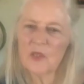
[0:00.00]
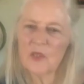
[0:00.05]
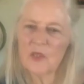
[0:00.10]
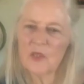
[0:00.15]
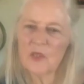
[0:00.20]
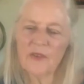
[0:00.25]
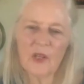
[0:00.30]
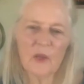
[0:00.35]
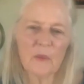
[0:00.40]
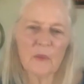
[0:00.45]

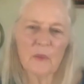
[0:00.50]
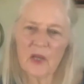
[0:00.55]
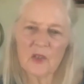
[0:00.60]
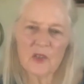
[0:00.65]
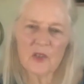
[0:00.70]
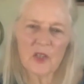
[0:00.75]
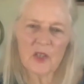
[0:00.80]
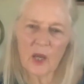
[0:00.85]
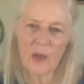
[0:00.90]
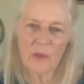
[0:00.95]
beautiful about
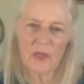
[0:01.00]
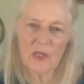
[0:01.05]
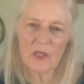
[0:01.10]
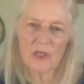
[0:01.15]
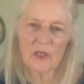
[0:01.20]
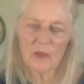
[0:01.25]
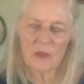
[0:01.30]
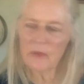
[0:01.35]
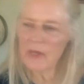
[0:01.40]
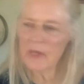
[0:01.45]

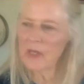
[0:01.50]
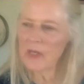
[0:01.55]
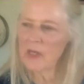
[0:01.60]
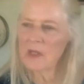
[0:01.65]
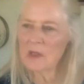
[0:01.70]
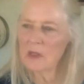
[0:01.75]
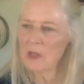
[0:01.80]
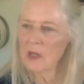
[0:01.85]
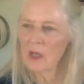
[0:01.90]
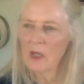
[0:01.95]
shamanism,
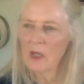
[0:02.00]
because